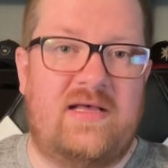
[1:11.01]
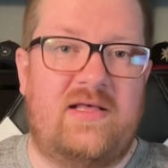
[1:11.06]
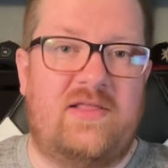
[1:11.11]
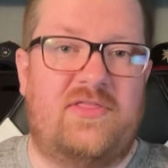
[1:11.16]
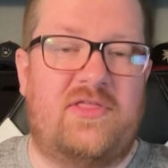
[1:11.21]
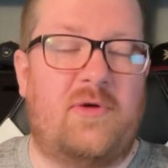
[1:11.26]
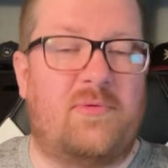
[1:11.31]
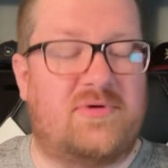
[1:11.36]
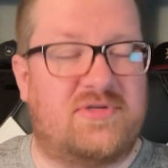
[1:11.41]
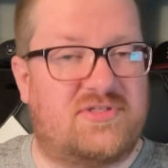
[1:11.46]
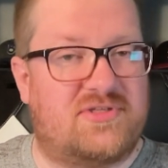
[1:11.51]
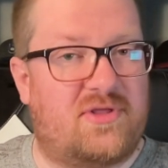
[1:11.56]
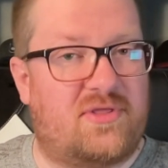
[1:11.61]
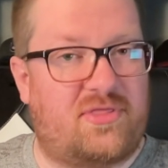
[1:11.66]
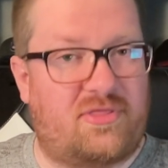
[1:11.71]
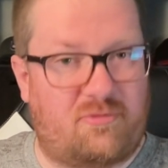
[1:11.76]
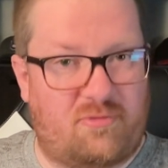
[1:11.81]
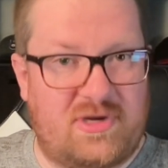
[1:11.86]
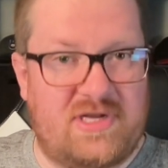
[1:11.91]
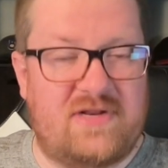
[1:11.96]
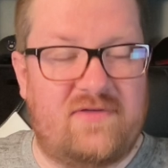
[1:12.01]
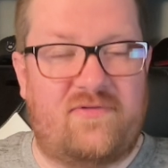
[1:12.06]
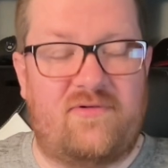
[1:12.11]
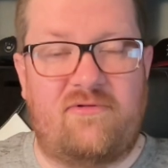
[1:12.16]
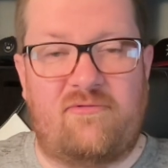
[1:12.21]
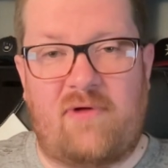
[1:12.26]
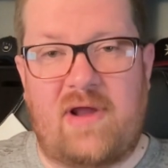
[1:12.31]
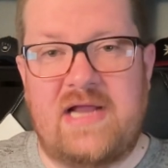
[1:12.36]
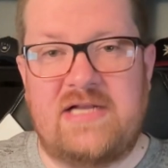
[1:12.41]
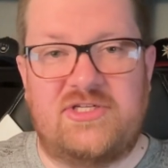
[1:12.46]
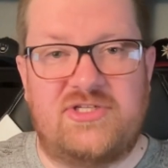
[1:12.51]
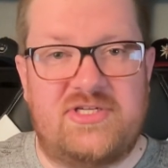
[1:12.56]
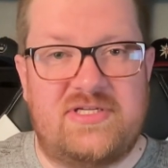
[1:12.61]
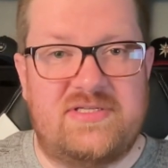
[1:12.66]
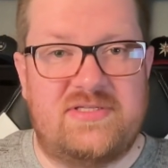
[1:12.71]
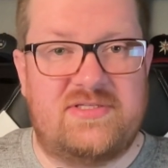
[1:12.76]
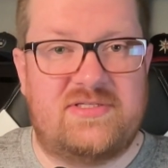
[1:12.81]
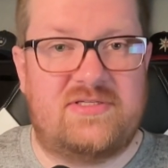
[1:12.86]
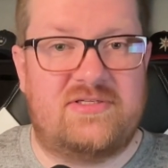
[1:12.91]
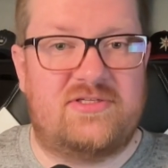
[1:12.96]
There was 3 different
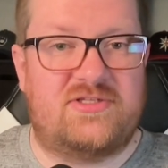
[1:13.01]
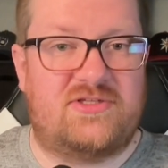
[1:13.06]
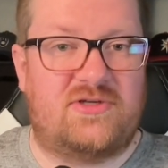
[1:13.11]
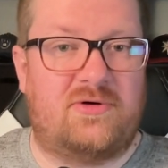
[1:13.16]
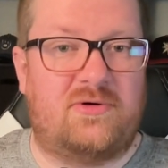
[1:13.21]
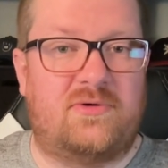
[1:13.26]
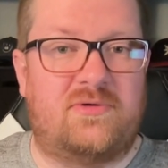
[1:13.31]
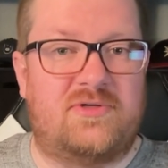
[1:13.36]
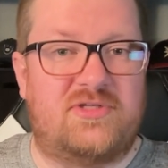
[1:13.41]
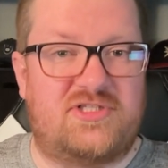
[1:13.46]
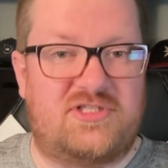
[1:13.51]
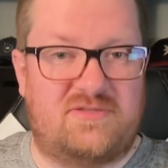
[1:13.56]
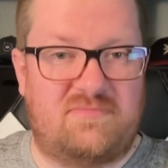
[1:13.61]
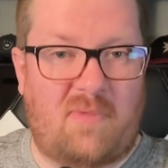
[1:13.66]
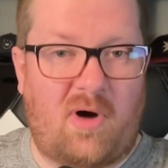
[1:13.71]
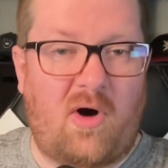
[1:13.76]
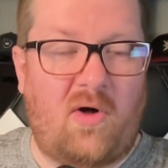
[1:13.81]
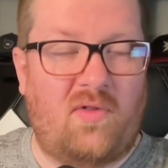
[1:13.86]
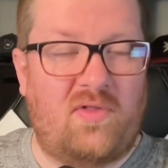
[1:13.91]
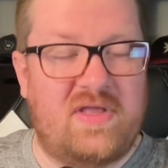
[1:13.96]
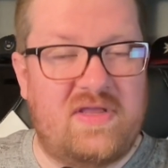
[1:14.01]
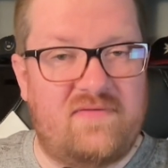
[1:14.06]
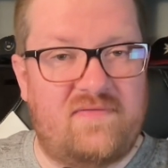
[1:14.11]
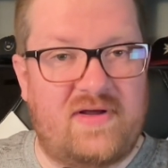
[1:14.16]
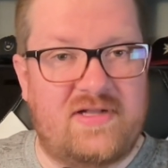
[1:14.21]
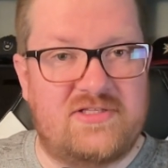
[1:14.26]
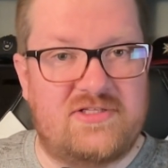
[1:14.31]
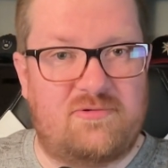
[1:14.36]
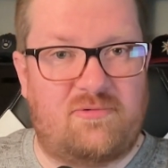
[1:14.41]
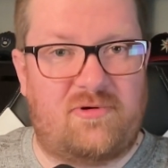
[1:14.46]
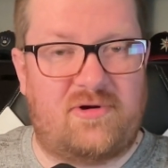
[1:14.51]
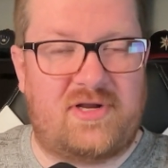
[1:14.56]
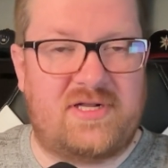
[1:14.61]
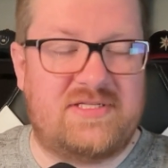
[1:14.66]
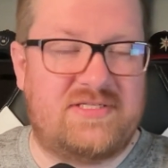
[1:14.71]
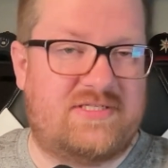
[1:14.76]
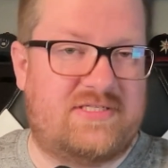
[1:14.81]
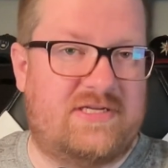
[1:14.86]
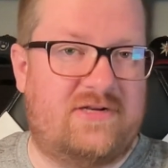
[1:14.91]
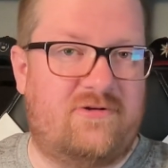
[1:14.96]
ranges. So small events were
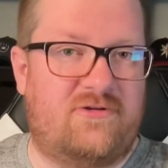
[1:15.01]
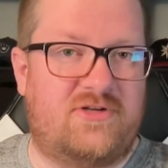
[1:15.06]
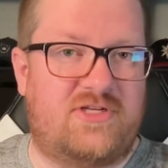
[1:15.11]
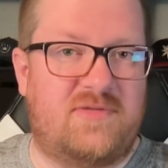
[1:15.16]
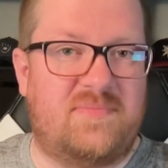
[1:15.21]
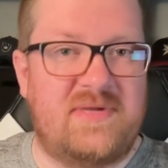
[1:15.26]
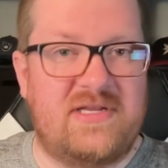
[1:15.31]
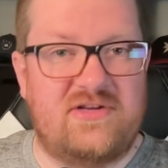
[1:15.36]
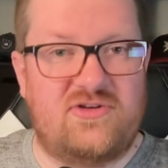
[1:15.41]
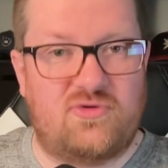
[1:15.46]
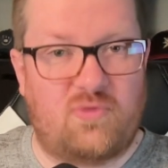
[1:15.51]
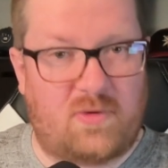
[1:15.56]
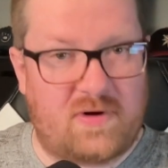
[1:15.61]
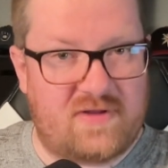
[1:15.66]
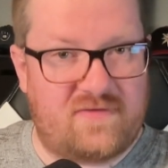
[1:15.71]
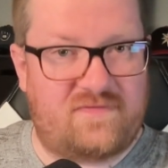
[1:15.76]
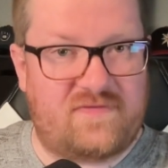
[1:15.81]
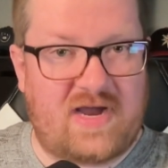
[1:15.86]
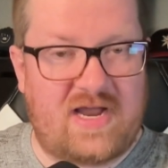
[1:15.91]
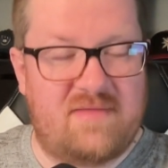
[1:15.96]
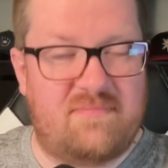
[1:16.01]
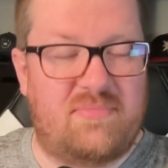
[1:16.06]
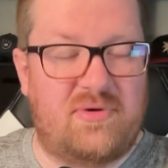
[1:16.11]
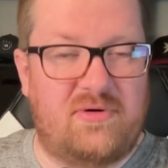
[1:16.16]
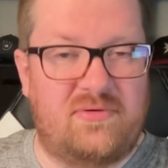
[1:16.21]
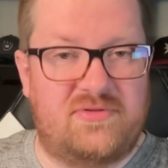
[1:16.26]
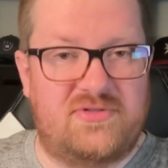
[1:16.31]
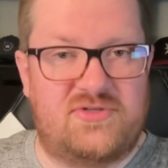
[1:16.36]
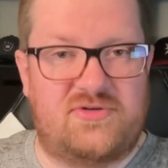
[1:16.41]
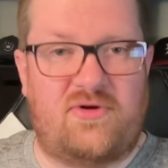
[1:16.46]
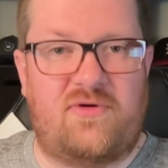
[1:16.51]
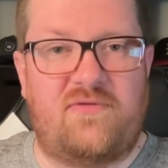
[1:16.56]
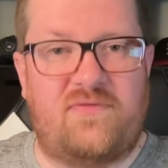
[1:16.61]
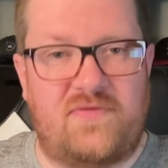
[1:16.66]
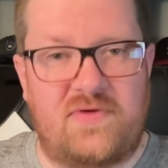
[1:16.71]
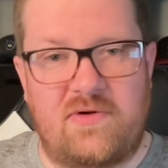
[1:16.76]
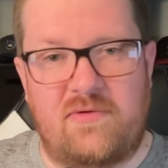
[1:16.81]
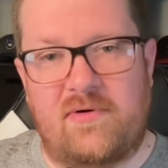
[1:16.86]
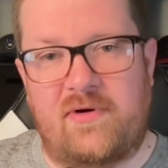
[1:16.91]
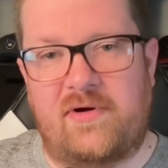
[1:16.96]
considered to be 25 booths or
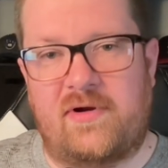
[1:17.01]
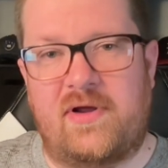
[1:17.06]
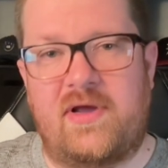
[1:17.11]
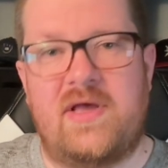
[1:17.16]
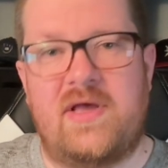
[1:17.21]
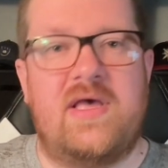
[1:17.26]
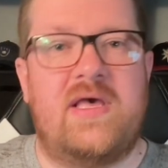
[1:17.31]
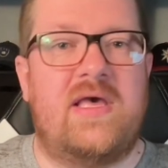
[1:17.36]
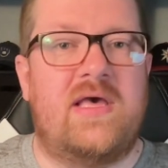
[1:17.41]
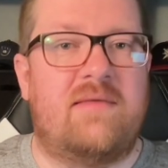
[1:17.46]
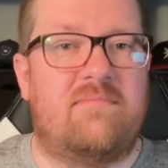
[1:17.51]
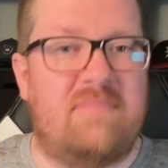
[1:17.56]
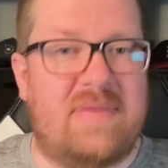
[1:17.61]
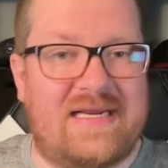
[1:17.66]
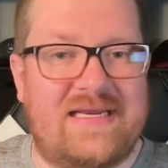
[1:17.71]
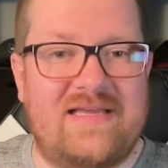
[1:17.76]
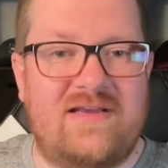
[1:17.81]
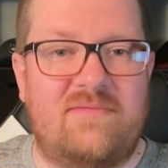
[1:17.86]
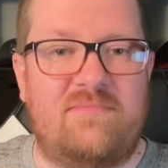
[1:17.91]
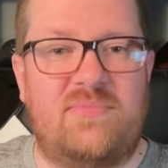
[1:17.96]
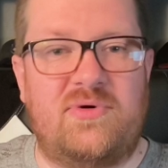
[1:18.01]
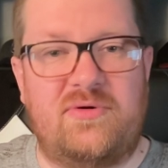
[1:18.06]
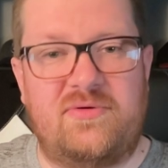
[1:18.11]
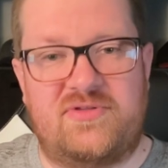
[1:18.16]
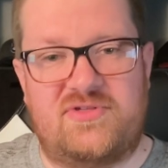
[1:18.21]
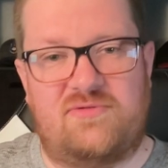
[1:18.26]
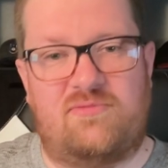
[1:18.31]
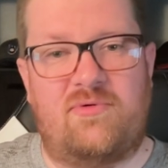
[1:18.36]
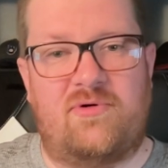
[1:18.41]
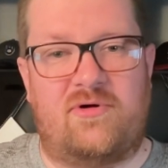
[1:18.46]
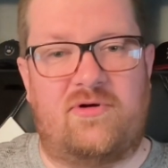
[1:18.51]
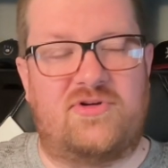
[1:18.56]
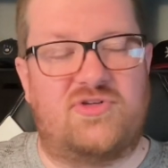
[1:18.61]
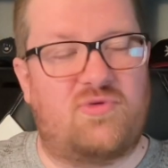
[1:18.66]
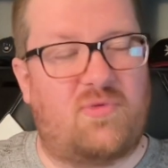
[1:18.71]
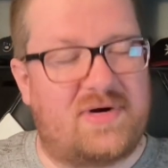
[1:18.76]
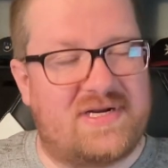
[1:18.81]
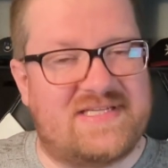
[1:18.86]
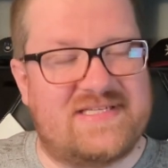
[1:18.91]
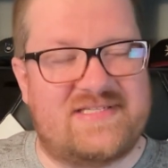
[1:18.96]
fewer, medium booths were
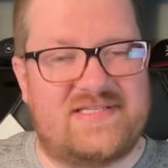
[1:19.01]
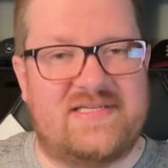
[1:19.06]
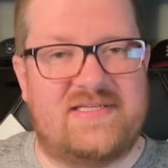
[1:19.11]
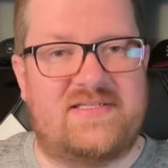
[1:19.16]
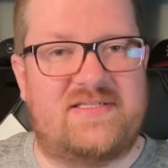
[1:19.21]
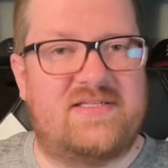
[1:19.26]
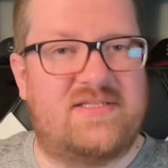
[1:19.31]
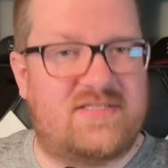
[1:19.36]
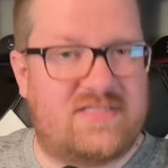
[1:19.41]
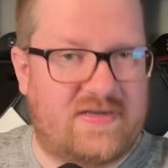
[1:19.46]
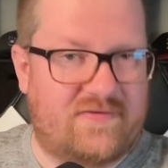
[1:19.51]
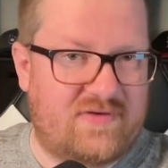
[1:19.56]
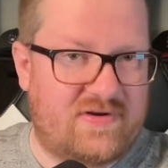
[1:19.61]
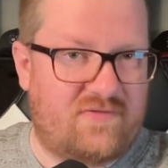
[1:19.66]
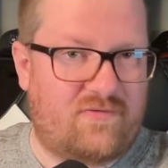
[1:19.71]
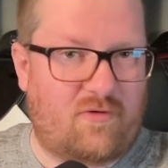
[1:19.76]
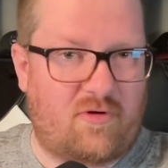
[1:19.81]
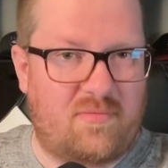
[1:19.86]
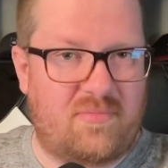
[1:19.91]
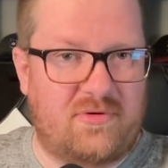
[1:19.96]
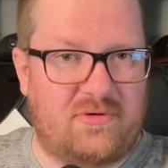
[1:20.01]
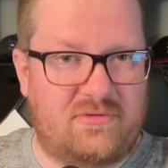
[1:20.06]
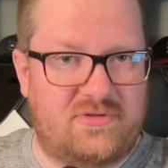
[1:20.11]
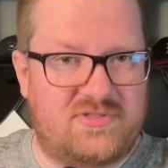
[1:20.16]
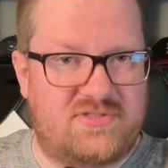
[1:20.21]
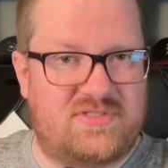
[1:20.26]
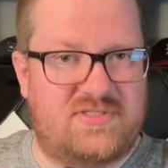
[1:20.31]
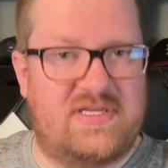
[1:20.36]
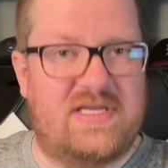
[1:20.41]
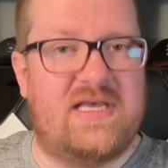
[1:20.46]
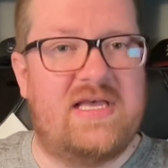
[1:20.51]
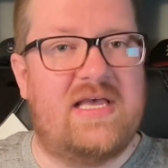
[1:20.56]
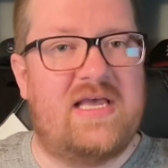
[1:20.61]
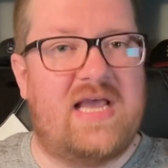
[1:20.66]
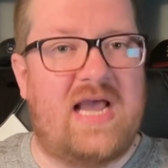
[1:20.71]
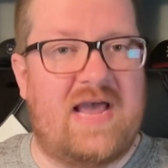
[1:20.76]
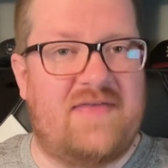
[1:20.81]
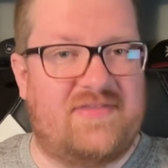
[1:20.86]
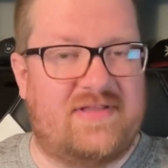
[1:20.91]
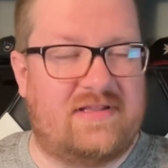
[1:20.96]
26 to 74 booths,
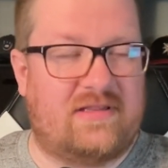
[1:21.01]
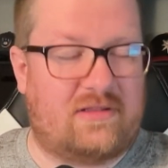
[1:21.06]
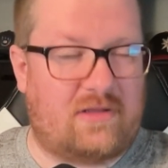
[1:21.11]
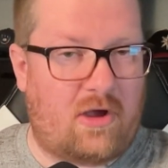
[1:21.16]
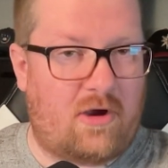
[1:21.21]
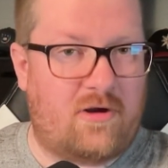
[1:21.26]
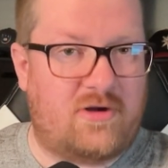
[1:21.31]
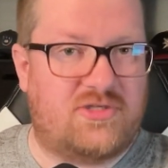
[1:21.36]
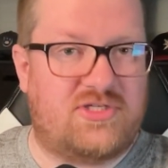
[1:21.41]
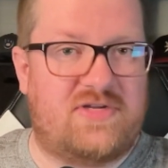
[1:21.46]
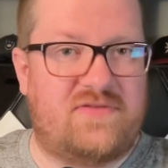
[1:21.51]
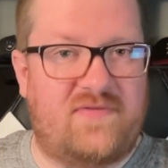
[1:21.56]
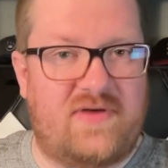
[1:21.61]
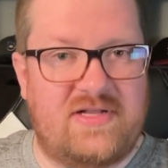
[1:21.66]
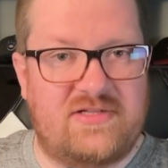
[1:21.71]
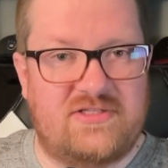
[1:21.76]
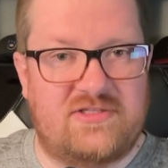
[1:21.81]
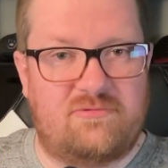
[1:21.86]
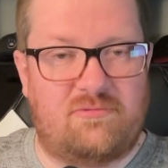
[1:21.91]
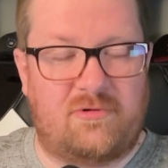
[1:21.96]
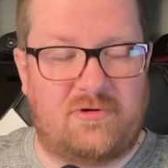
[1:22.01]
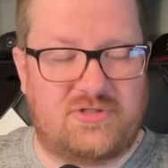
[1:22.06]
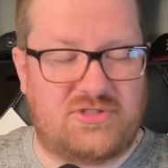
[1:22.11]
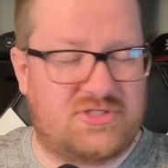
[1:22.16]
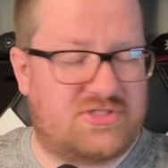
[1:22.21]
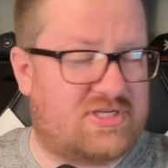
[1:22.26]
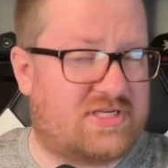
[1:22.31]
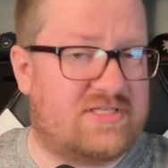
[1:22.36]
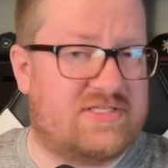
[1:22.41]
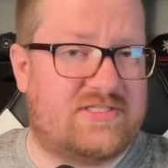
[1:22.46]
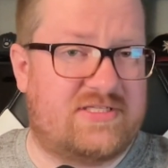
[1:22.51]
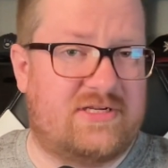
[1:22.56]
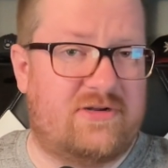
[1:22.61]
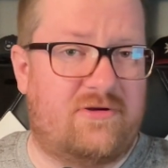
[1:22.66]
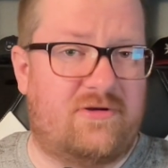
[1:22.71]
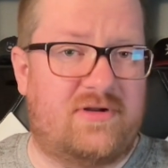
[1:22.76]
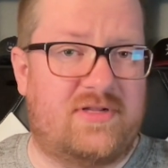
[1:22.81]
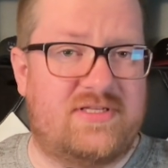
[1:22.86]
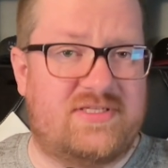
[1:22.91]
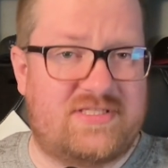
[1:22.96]
and then large events were just
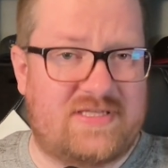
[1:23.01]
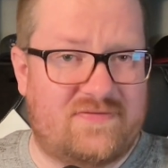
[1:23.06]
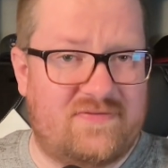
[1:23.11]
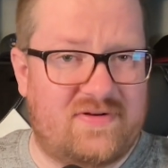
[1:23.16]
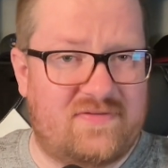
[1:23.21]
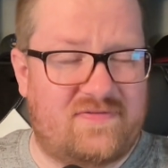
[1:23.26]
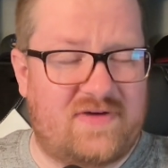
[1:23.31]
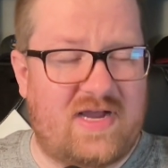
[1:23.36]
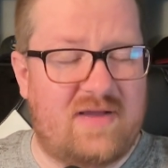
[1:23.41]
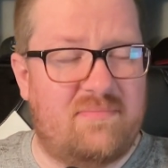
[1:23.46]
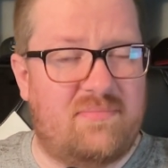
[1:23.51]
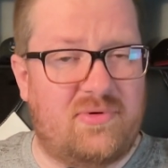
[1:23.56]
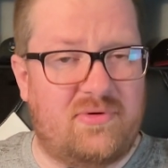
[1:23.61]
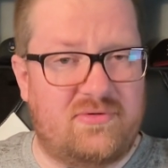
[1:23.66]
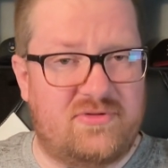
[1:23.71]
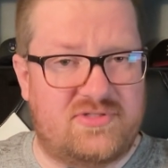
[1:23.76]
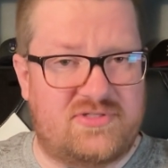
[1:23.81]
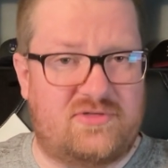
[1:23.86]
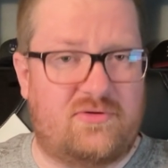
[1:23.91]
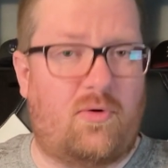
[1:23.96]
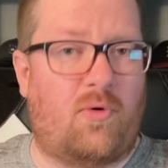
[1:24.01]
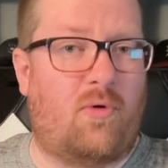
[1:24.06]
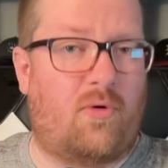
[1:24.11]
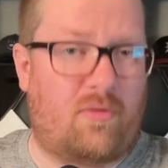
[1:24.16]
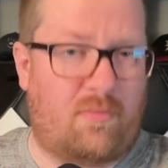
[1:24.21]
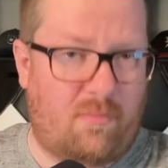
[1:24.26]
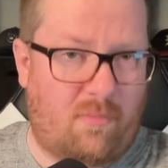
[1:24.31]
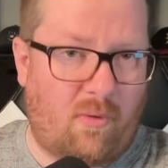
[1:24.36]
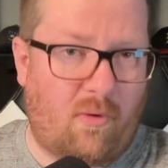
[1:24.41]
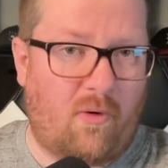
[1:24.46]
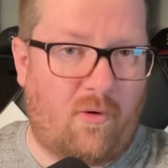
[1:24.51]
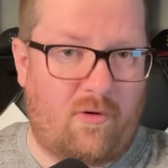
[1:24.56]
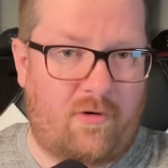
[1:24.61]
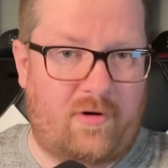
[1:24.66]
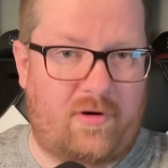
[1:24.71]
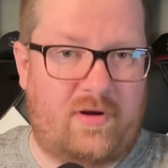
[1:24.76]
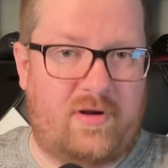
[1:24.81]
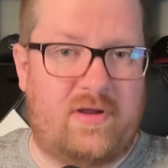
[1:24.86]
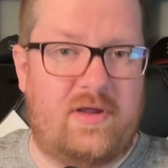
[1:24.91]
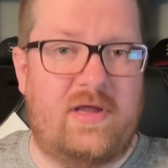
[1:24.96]
considered 75 booths or
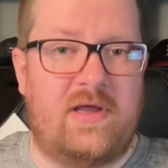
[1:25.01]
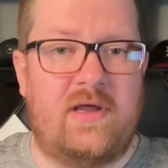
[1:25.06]
more.